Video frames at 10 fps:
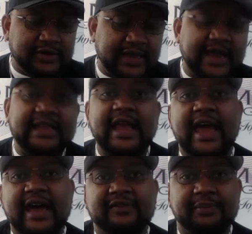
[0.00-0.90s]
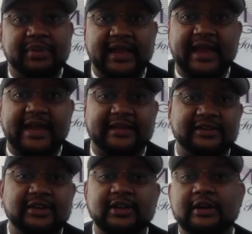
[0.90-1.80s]
gotta have a plan,
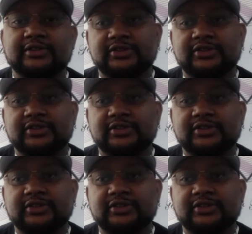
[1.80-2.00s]
you know.